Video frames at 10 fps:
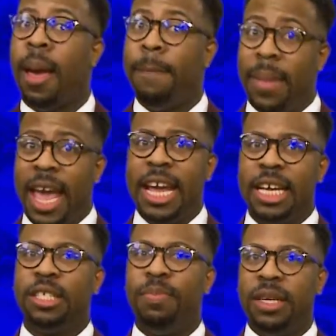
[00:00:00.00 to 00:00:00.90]
May
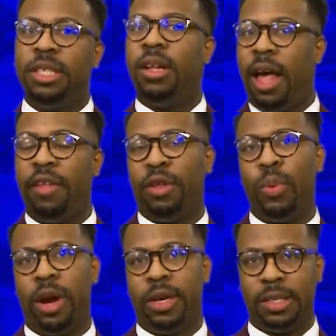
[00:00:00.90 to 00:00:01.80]
is Mental Health
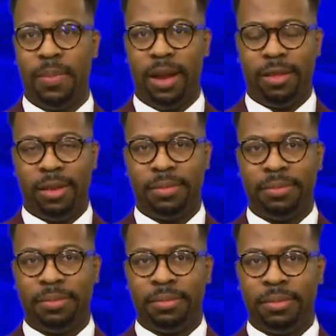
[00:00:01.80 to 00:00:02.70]
Awareness Month,
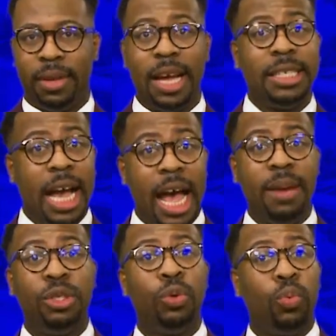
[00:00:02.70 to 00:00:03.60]
a
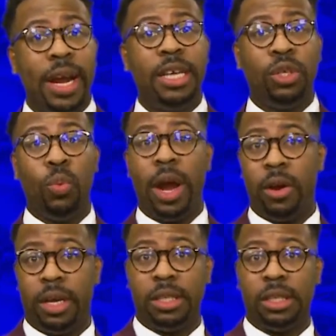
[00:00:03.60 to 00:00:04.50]
time to raise
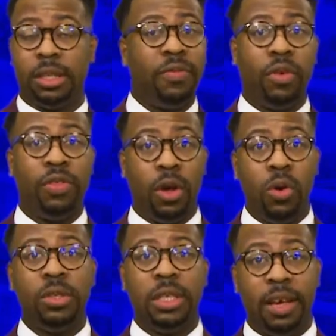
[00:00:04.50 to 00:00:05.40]
awareness for
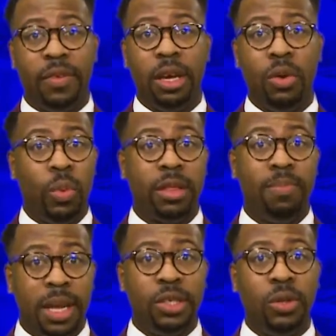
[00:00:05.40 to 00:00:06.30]
those living with
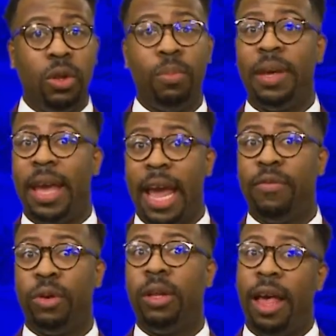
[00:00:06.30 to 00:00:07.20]
mental or
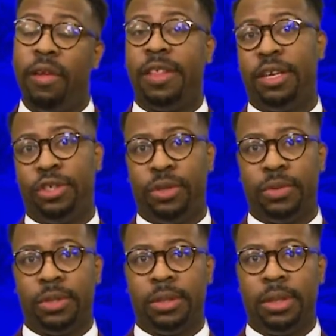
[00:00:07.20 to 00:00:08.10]
behavioral health
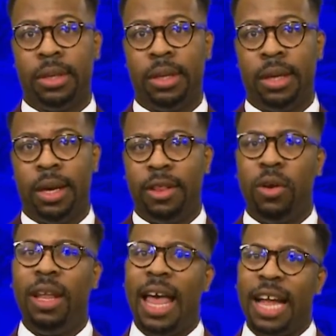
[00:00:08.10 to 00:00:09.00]
issues. There are
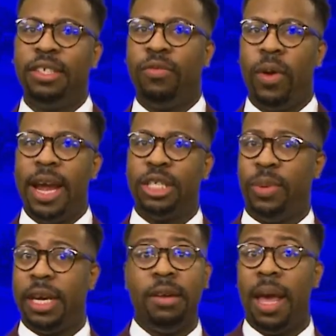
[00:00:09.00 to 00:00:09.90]
lots of ways we
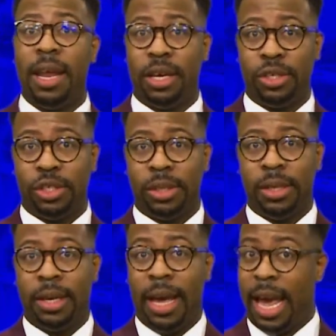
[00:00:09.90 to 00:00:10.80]
can manage,
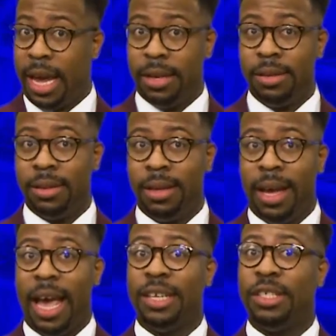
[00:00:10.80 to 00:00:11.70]
and
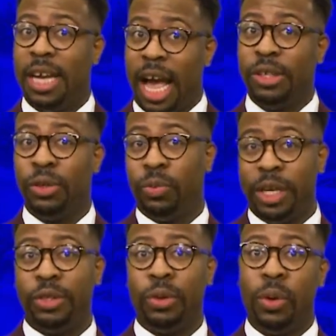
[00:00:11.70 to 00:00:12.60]
as Dr.
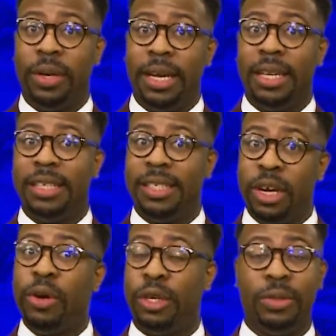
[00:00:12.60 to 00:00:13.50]
Richard O'Neill in
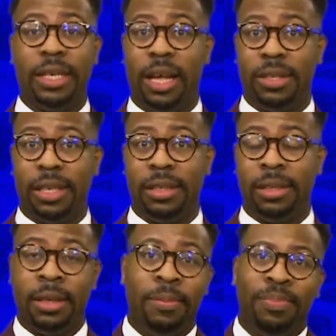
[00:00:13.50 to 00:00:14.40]
Syracuse tells us,
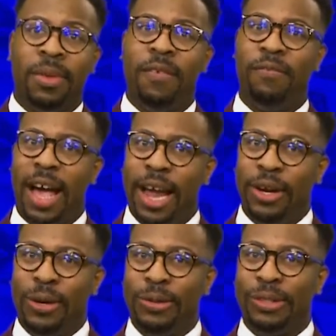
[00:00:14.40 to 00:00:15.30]

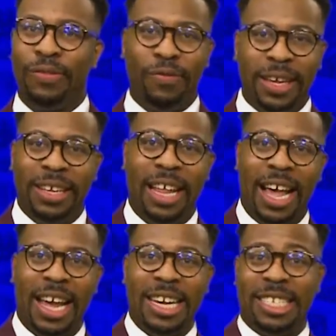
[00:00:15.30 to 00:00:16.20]
Fido's,
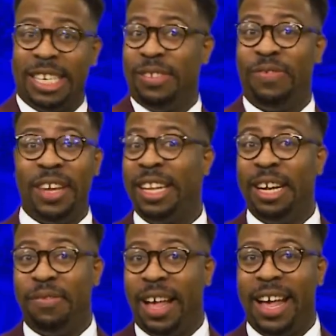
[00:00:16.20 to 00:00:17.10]
felines, and feeling
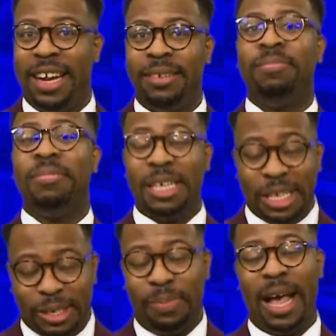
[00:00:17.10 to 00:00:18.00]
fine
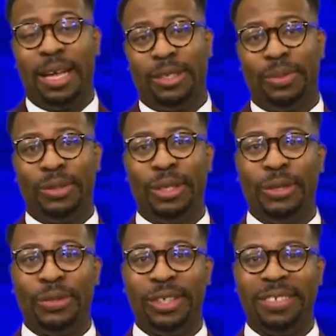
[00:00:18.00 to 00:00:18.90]
is a possible
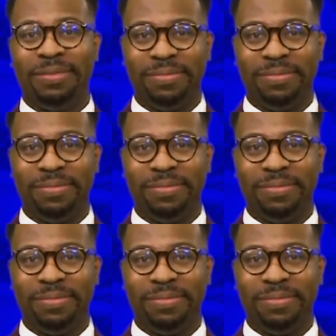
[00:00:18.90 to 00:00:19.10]
solution.